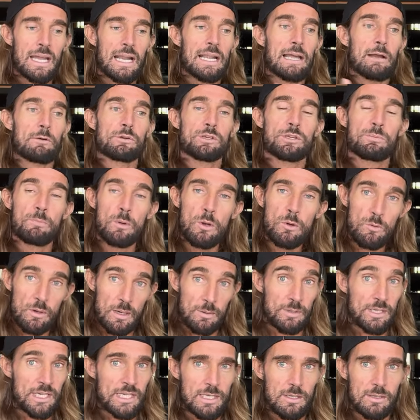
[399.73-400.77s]
And I was, move, I
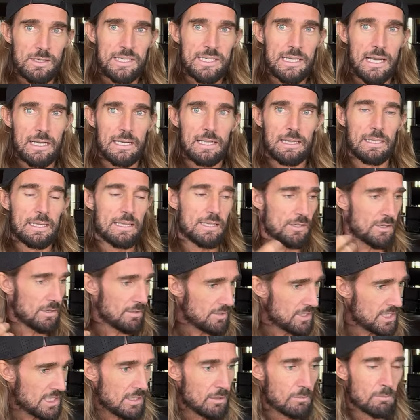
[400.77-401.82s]
was still cycling, so I
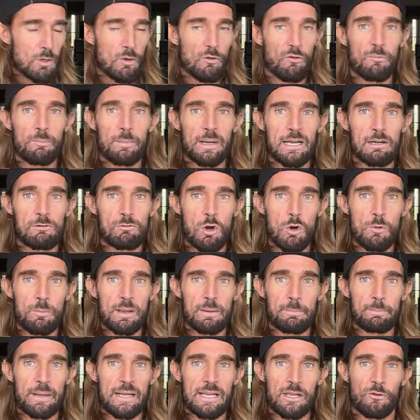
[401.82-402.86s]
was still moving my
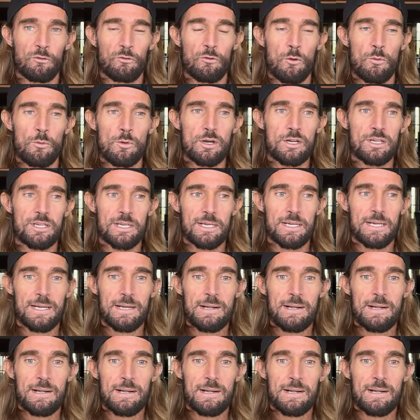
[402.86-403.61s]
aerobic base forward.